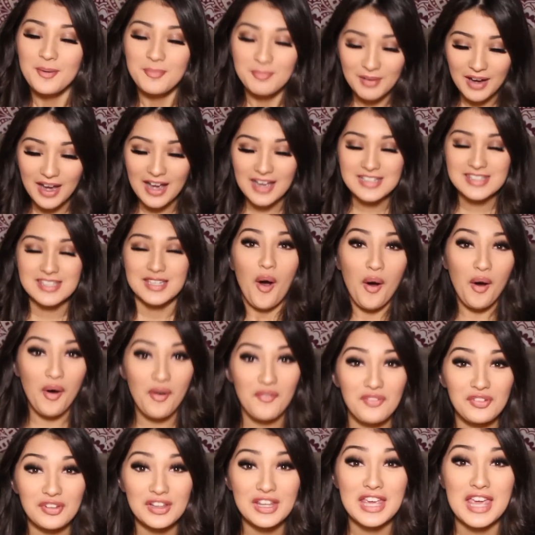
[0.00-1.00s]
but
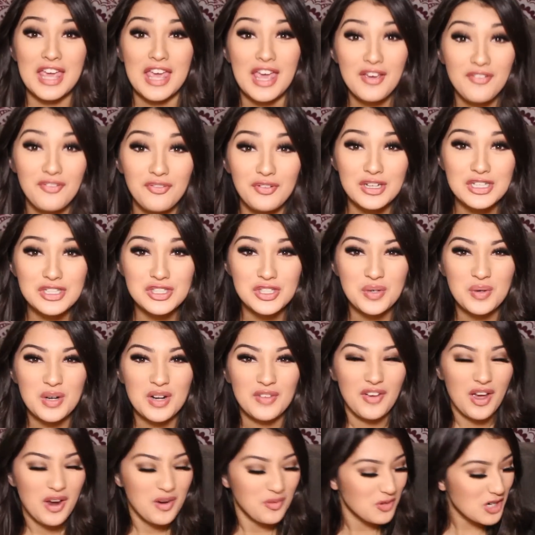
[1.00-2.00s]
hopefully if we do
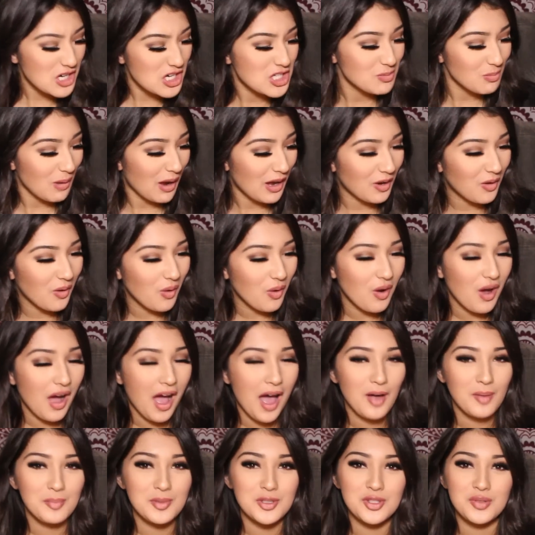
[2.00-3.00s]
and if I reach my goal,
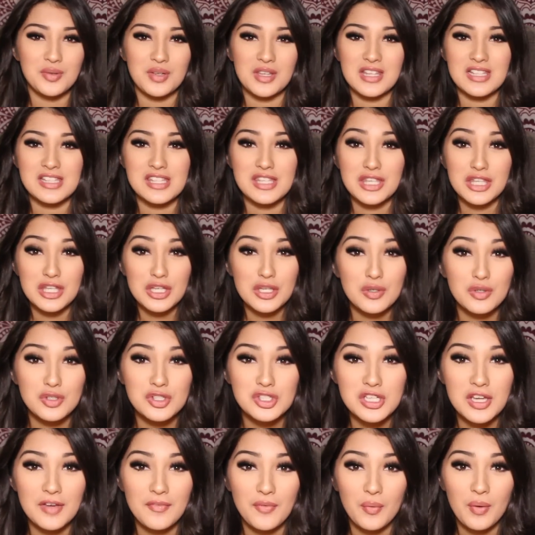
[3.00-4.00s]
I'll be doing this
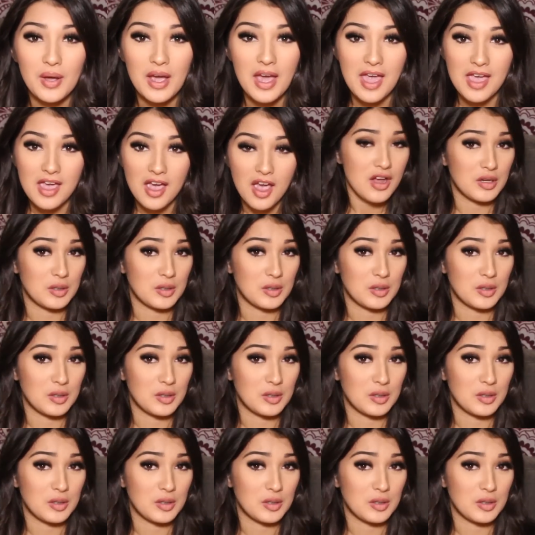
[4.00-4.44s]
huge giveaway.